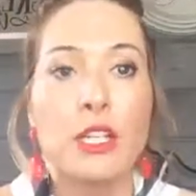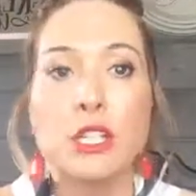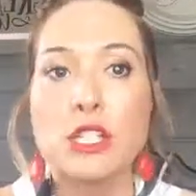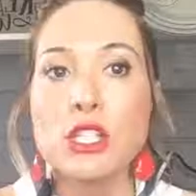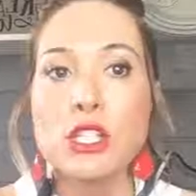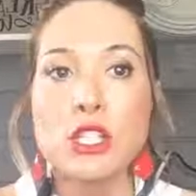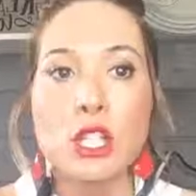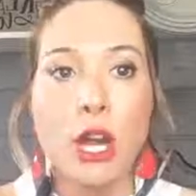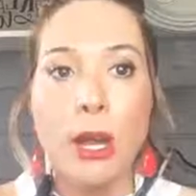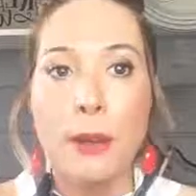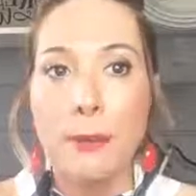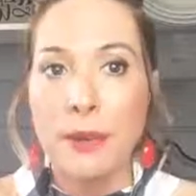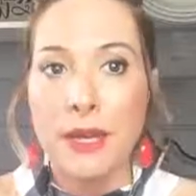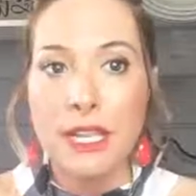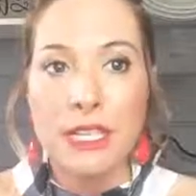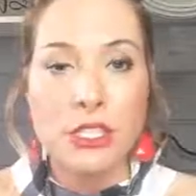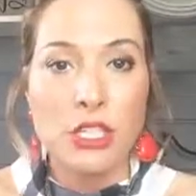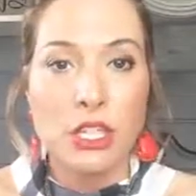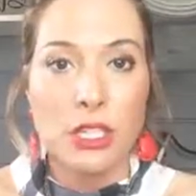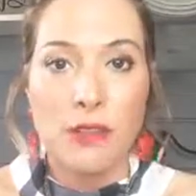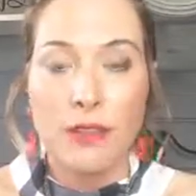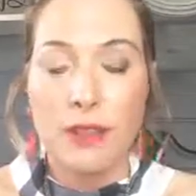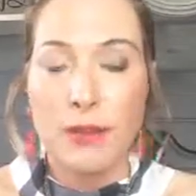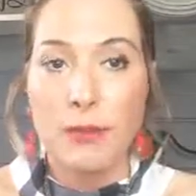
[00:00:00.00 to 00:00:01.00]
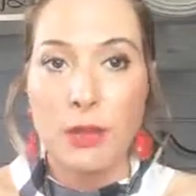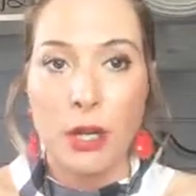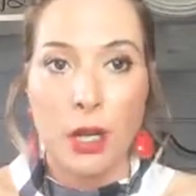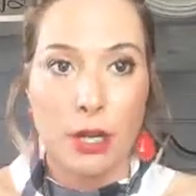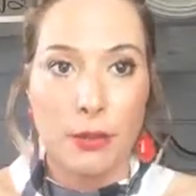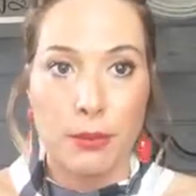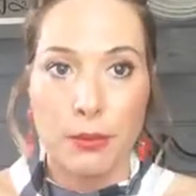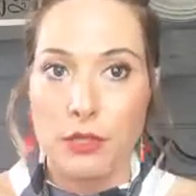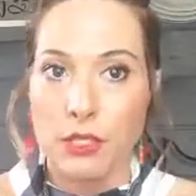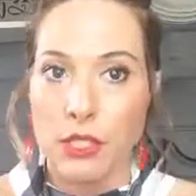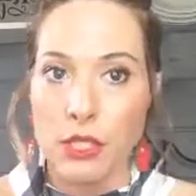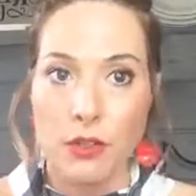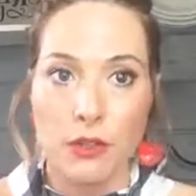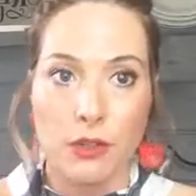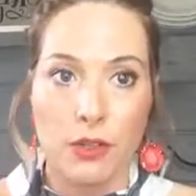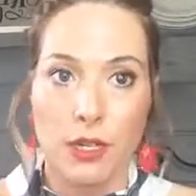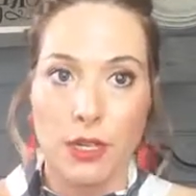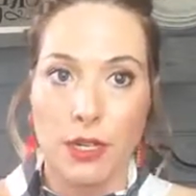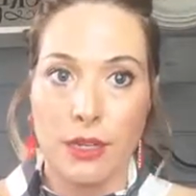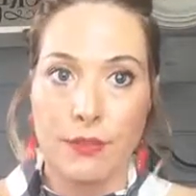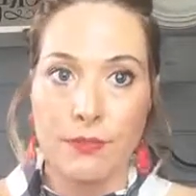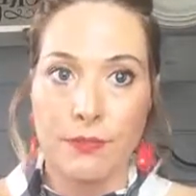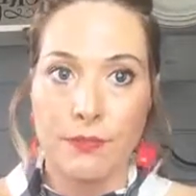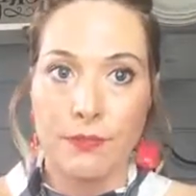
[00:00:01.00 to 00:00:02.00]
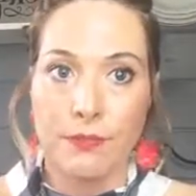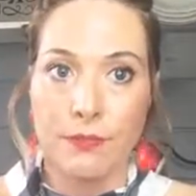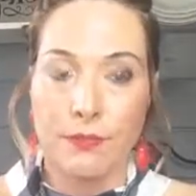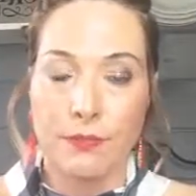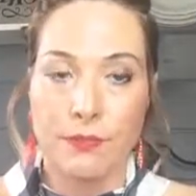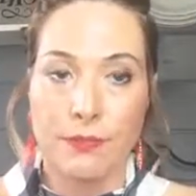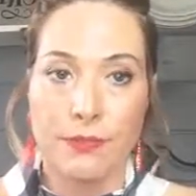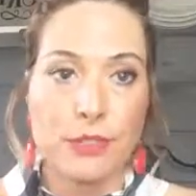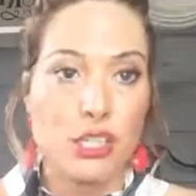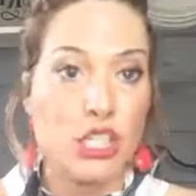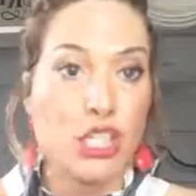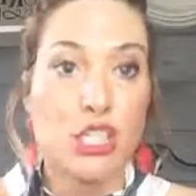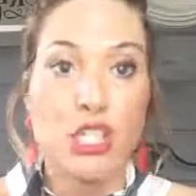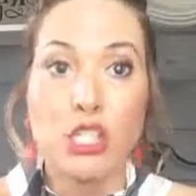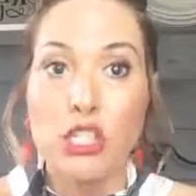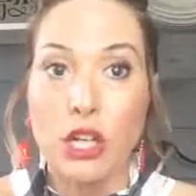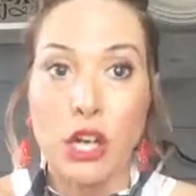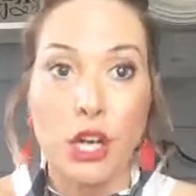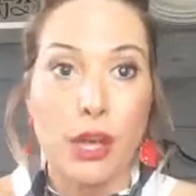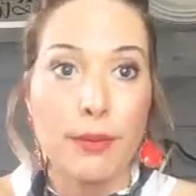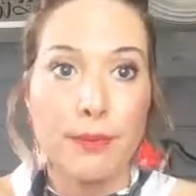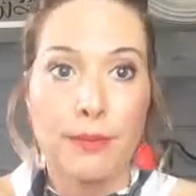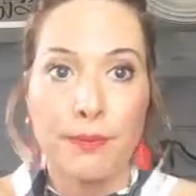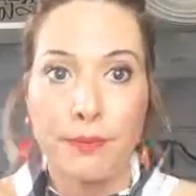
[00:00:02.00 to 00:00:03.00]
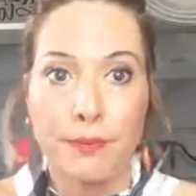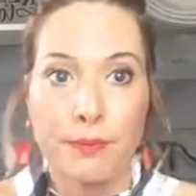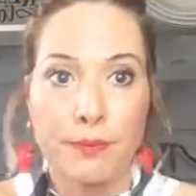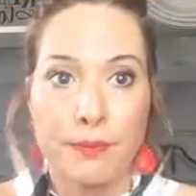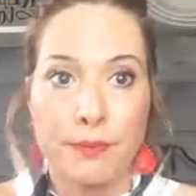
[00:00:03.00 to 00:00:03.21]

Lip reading: stop pitching them the opportunity. Just stop.